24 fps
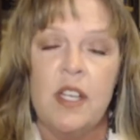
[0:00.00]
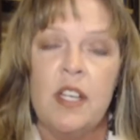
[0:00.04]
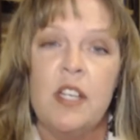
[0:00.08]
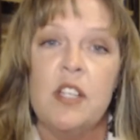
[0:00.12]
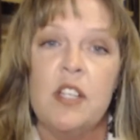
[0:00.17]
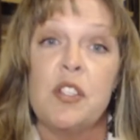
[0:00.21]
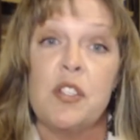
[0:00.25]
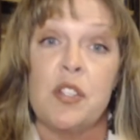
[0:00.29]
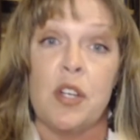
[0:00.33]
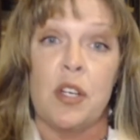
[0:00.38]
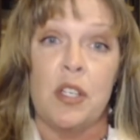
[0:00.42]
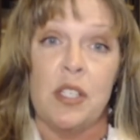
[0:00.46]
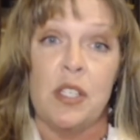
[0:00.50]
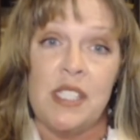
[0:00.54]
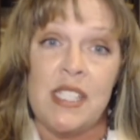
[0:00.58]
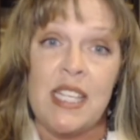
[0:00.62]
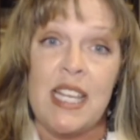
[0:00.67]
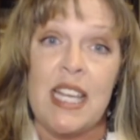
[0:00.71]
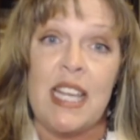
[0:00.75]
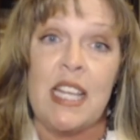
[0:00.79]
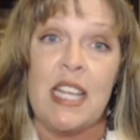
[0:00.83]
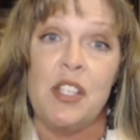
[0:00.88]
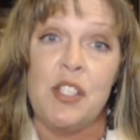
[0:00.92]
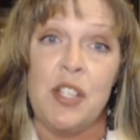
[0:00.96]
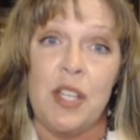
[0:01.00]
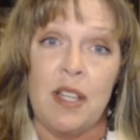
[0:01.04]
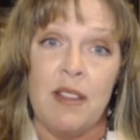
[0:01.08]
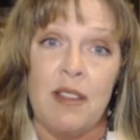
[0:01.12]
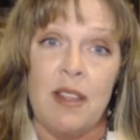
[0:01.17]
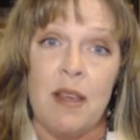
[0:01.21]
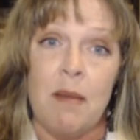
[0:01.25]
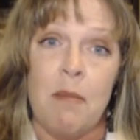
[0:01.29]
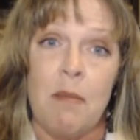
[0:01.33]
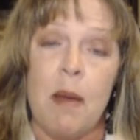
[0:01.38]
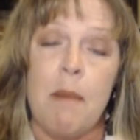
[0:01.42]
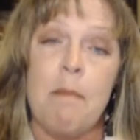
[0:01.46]
start teaching
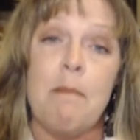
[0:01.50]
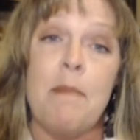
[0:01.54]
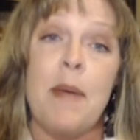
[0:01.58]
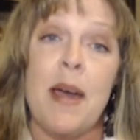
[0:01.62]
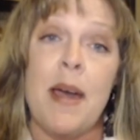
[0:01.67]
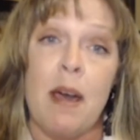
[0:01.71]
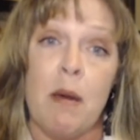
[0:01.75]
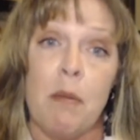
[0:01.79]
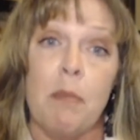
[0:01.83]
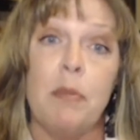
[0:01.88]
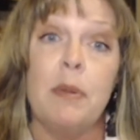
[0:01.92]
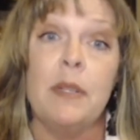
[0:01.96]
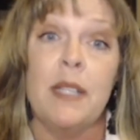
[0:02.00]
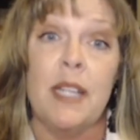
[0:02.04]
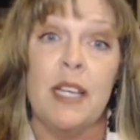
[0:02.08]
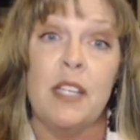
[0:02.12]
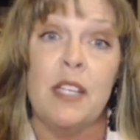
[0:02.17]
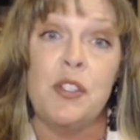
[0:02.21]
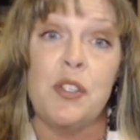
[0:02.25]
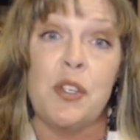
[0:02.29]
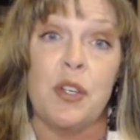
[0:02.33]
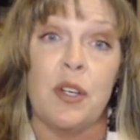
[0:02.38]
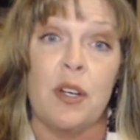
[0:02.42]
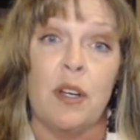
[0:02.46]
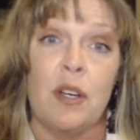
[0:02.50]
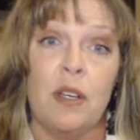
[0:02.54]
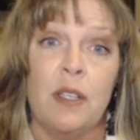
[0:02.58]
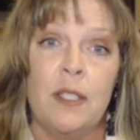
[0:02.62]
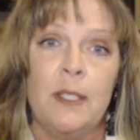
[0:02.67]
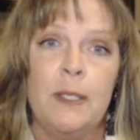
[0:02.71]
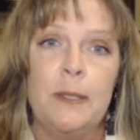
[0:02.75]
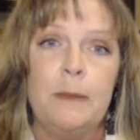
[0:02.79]
them about pleasure.